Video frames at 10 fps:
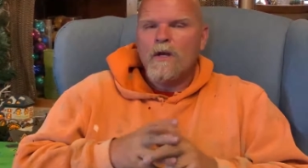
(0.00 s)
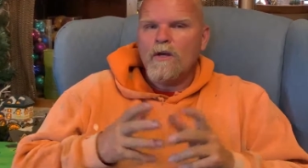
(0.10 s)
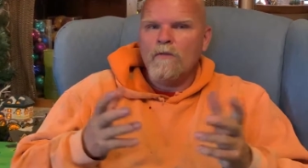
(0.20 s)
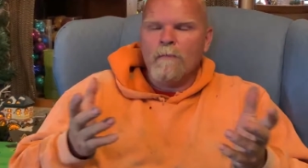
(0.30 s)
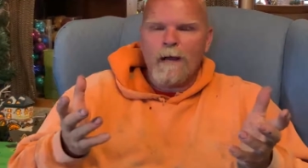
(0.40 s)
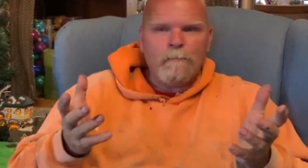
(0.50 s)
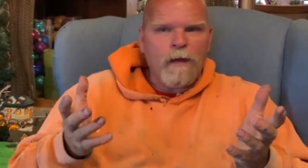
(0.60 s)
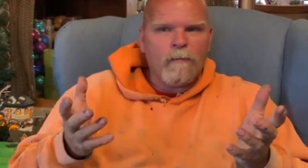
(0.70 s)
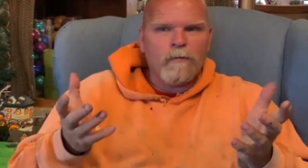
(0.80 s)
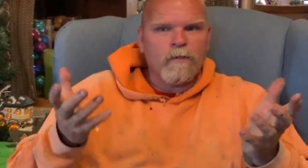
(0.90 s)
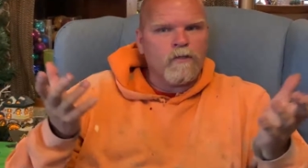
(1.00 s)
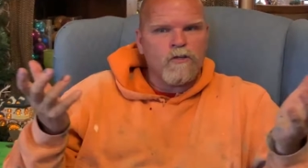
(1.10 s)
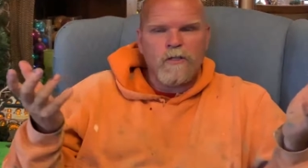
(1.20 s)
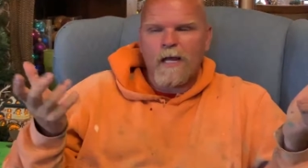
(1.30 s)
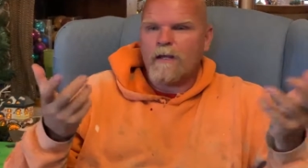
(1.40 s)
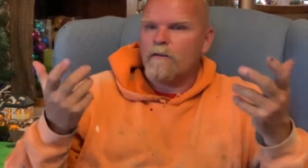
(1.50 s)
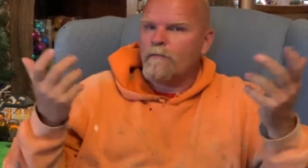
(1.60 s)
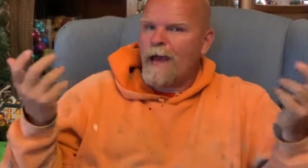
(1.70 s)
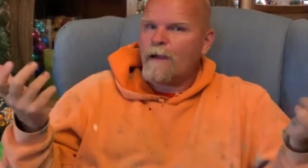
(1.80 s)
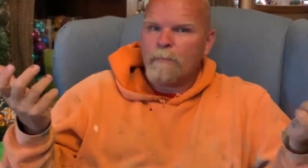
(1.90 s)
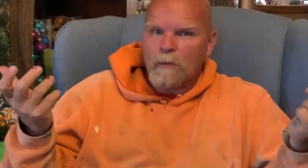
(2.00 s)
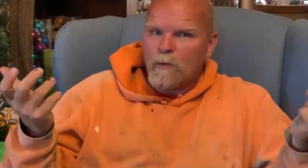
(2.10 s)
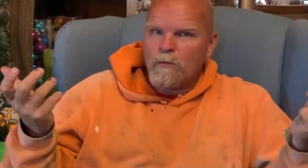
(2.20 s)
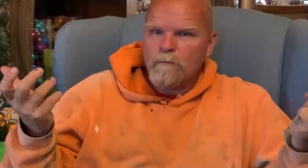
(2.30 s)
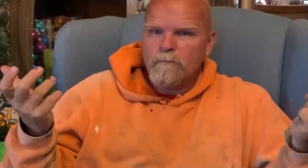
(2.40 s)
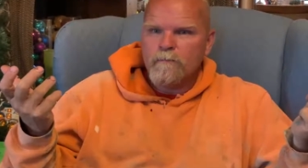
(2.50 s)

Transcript: You might be able to just take your vac pole